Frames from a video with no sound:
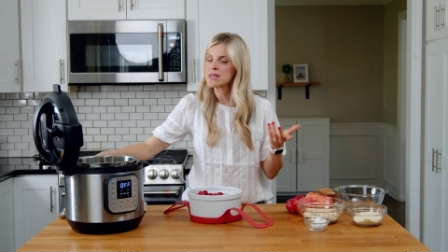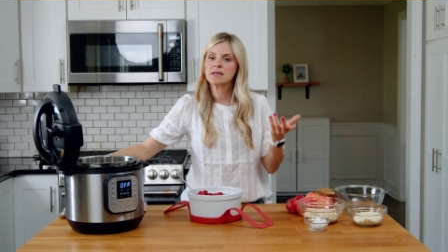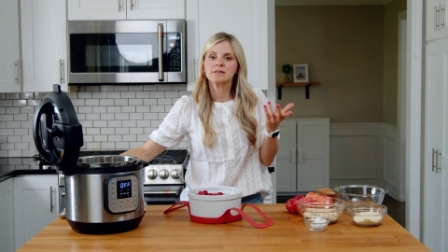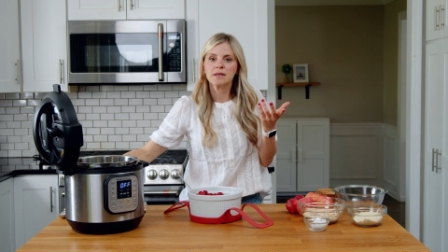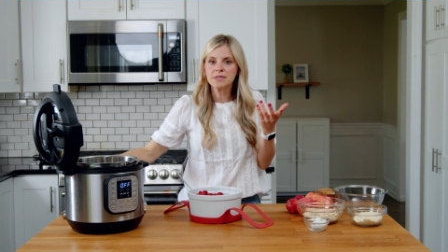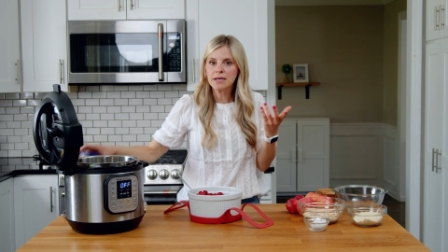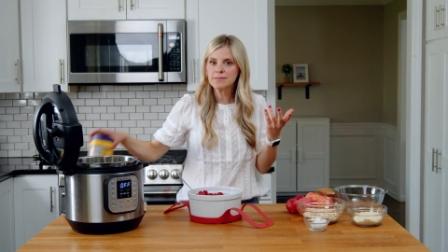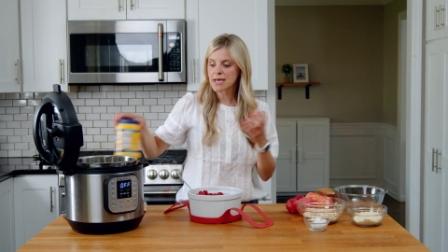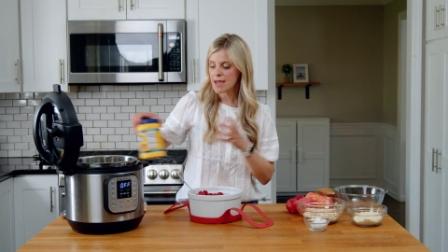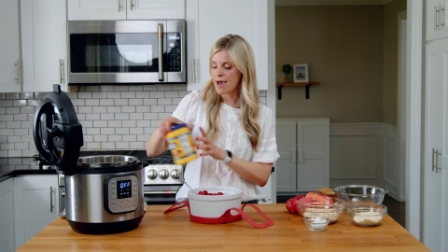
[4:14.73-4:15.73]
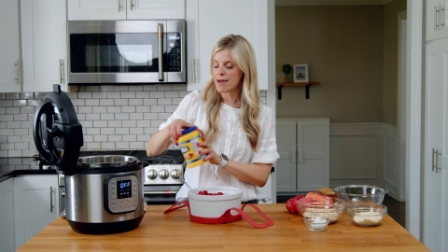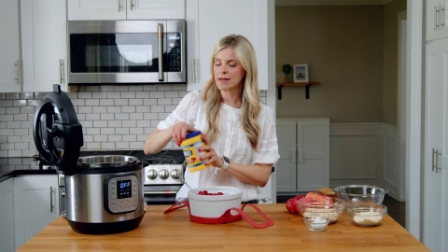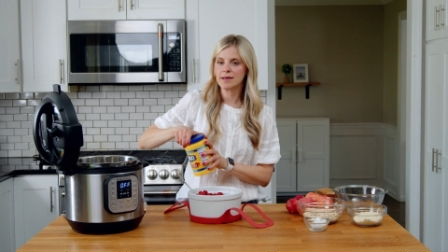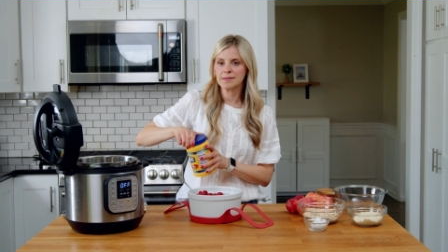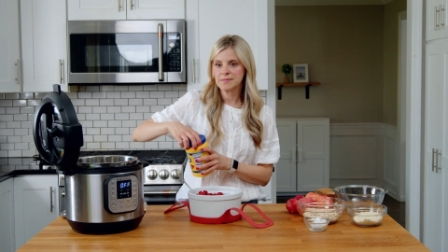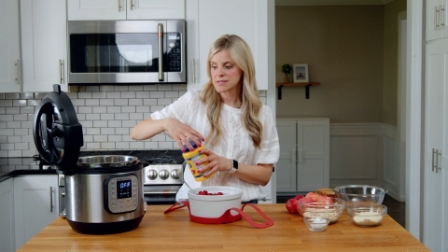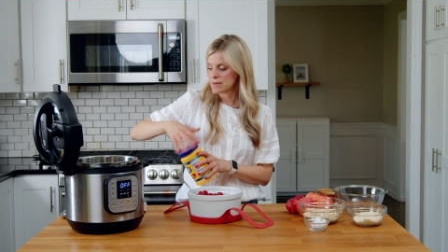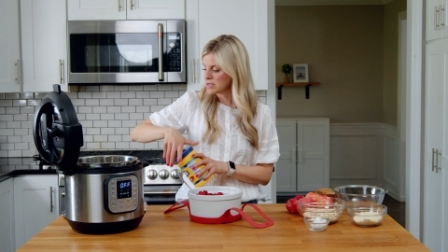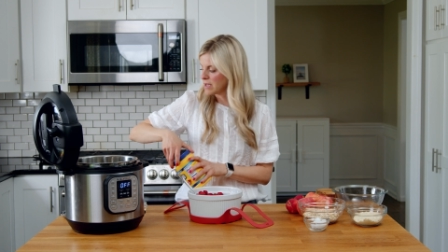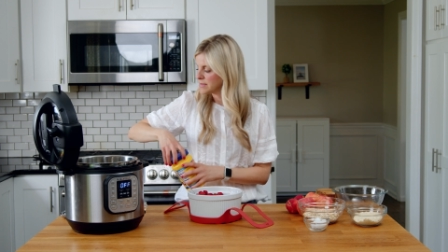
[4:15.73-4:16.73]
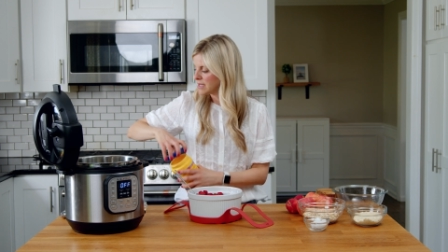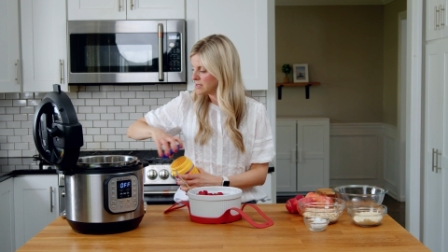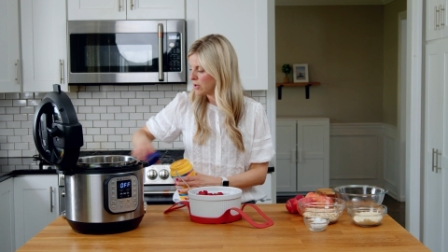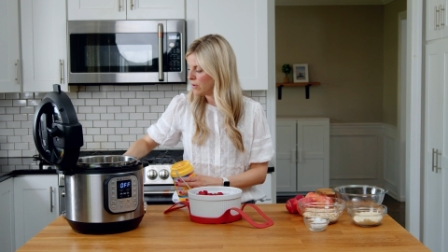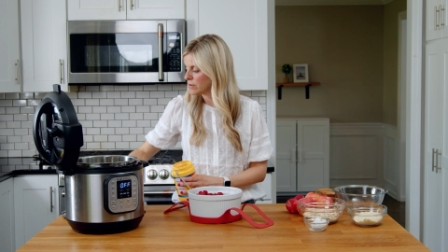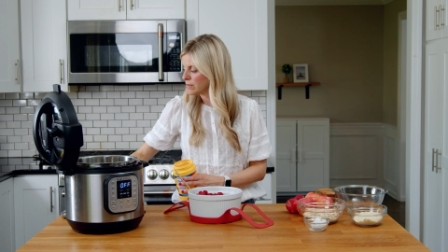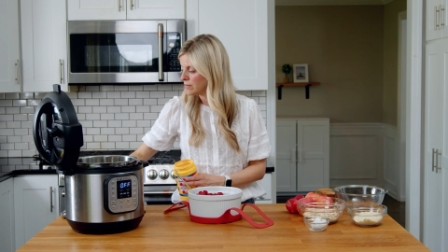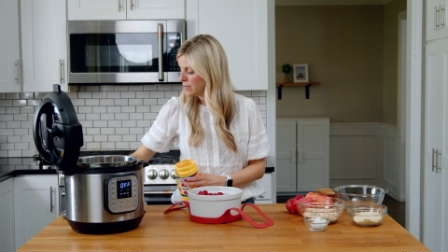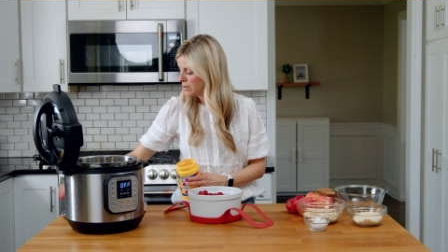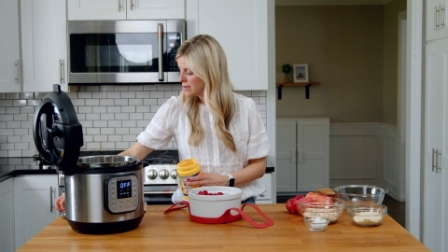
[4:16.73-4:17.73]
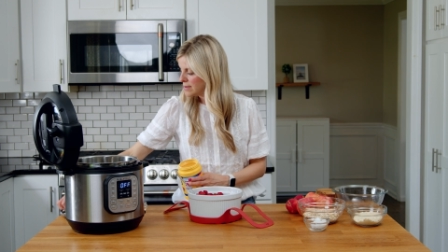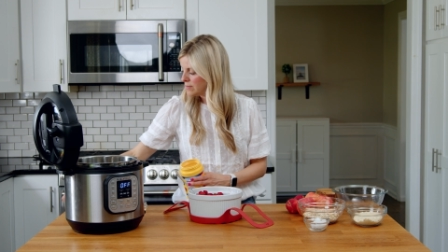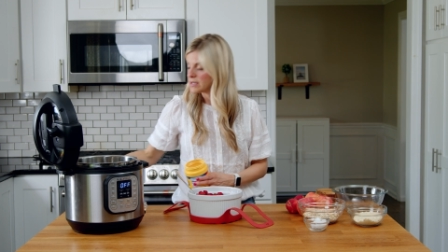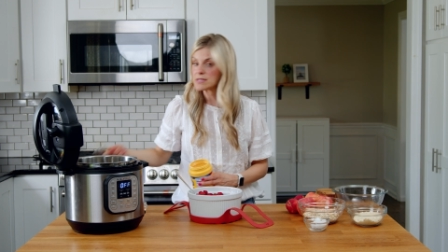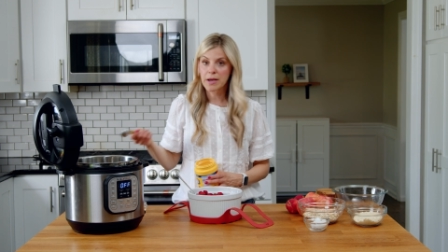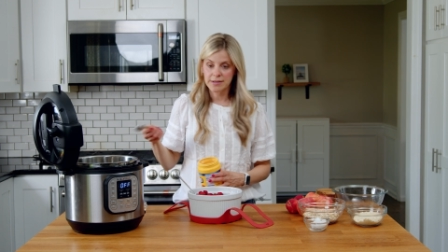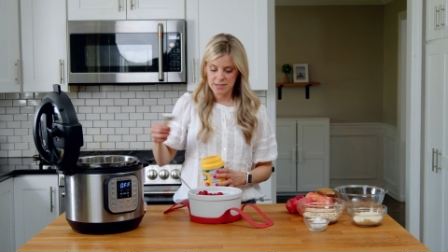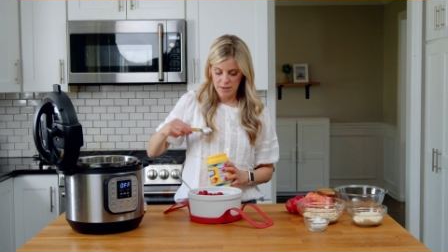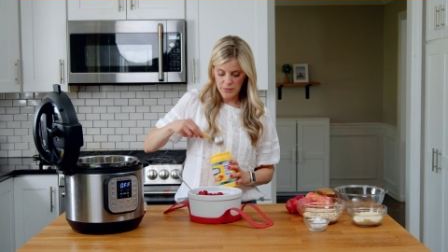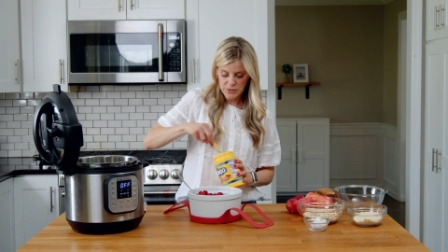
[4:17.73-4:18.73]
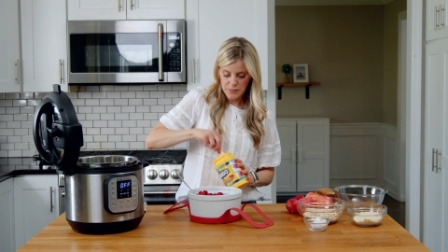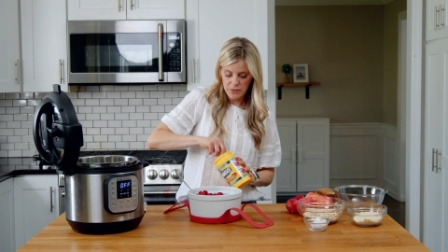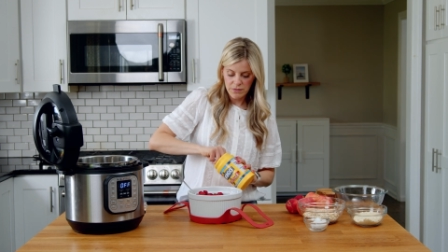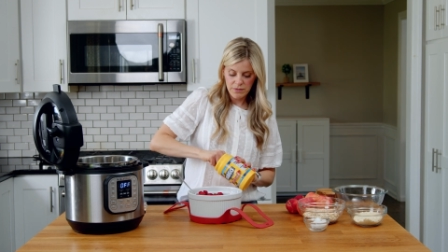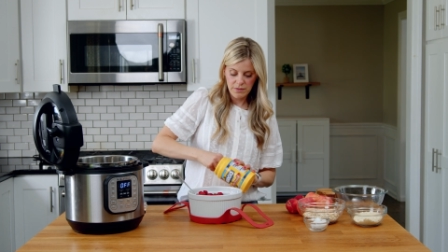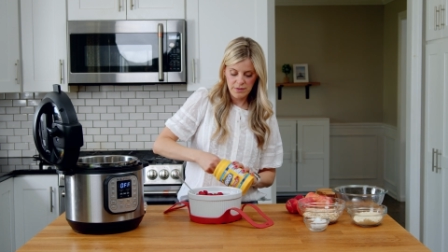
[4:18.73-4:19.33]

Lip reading: Sometimes I add it, sometimes I don't. It's about a tablespoon.